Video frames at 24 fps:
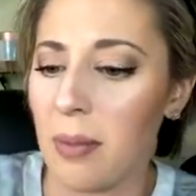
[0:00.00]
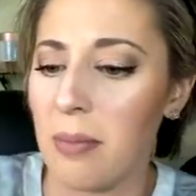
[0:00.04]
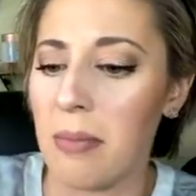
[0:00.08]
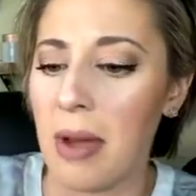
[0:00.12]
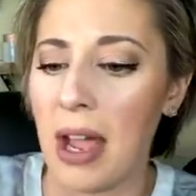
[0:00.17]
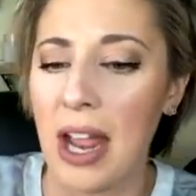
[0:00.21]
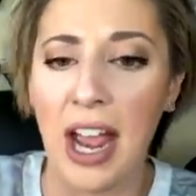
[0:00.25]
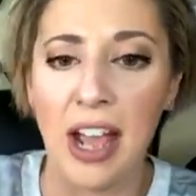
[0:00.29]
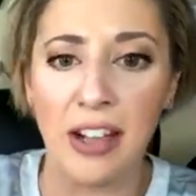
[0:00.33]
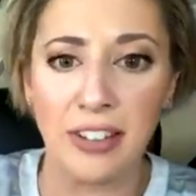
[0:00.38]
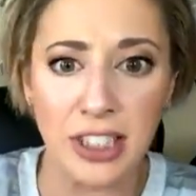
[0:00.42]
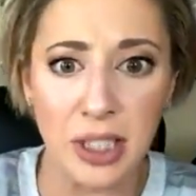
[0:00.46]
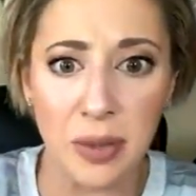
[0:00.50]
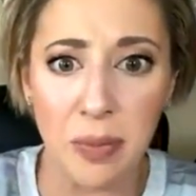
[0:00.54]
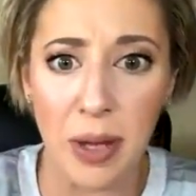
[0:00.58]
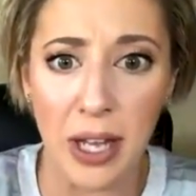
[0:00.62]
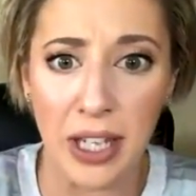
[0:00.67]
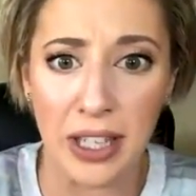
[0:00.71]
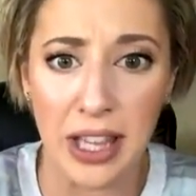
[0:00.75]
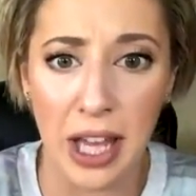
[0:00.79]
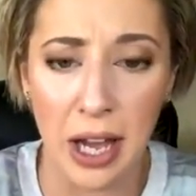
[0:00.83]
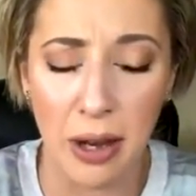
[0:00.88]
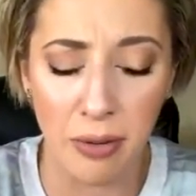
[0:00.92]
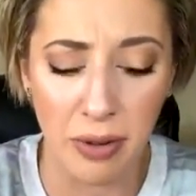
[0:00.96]
May have to
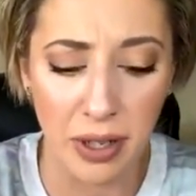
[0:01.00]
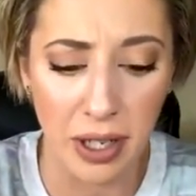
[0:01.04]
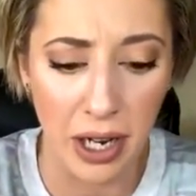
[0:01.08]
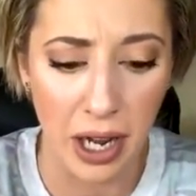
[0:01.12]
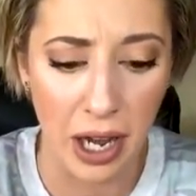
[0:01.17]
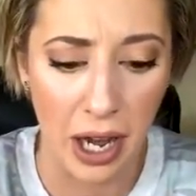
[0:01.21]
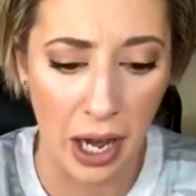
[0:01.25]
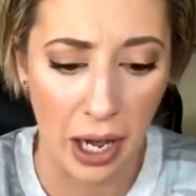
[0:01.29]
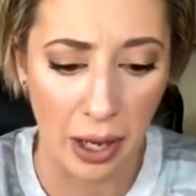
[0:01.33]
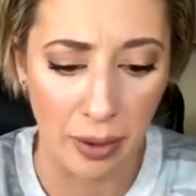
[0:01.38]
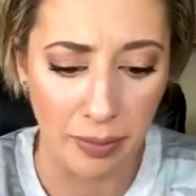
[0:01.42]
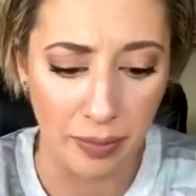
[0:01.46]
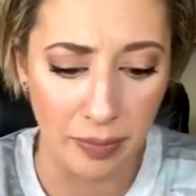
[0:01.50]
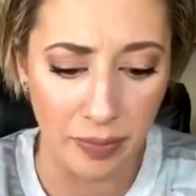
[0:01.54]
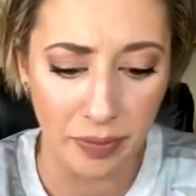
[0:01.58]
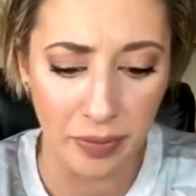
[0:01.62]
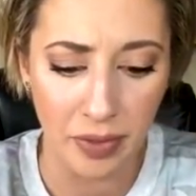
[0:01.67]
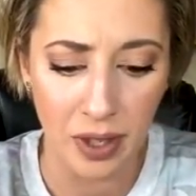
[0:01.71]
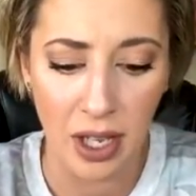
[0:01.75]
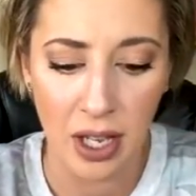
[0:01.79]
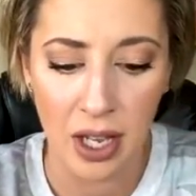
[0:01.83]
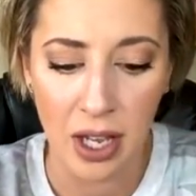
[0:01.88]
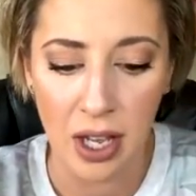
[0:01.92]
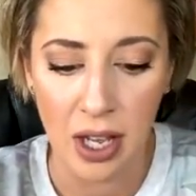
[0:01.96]
pick that one up
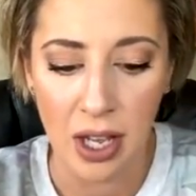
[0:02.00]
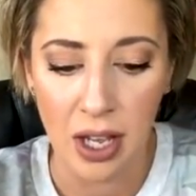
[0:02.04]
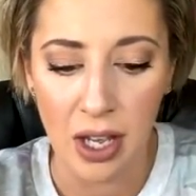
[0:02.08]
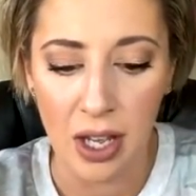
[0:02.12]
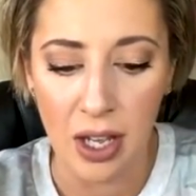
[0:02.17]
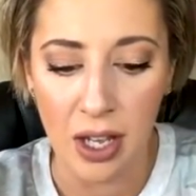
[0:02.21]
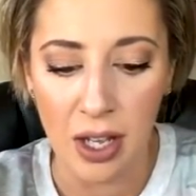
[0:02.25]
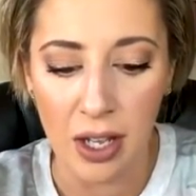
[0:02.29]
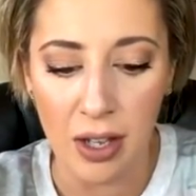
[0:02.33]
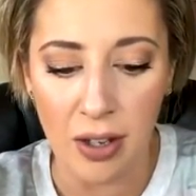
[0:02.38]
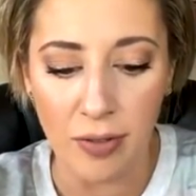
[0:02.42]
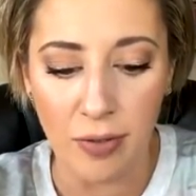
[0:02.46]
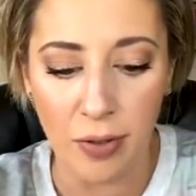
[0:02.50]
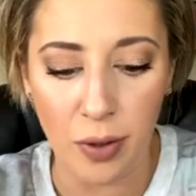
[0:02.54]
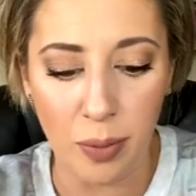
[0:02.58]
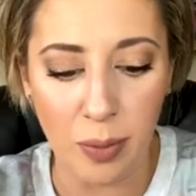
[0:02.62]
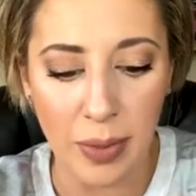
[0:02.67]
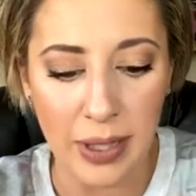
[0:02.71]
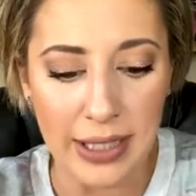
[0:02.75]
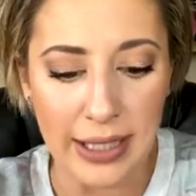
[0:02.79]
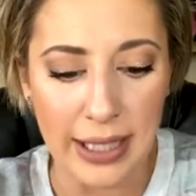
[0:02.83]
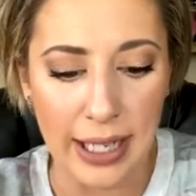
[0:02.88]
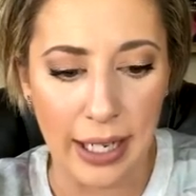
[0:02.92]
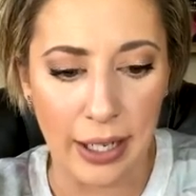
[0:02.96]
for
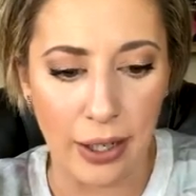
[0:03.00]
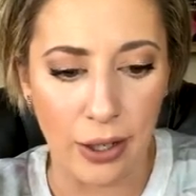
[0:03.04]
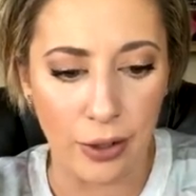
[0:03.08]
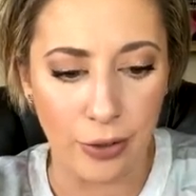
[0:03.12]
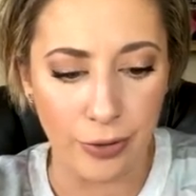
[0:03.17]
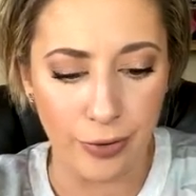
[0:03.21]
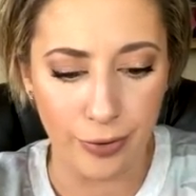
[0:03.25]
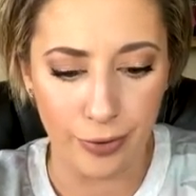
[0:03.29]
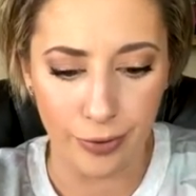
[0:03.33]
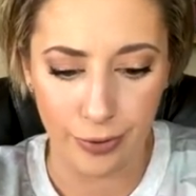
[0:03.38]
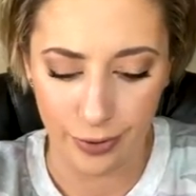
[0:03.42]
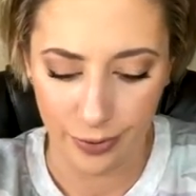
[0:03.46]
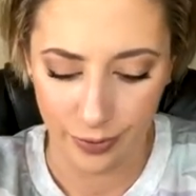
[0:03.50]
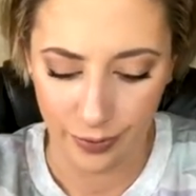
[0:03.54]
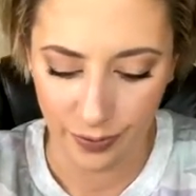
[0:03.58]
myself.